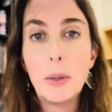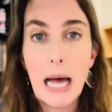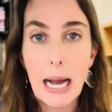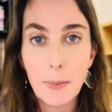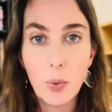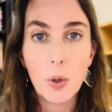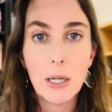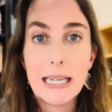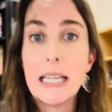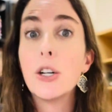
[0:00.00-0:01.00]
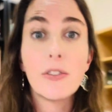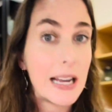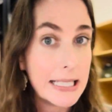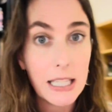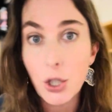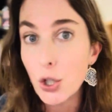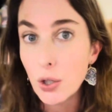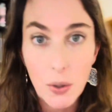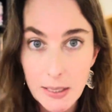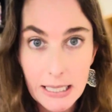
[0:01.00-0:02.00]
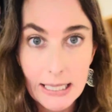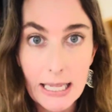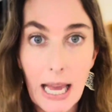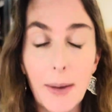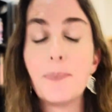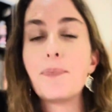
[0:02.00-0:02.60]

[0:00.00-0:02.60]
Blackboard interface that you're used to seeing.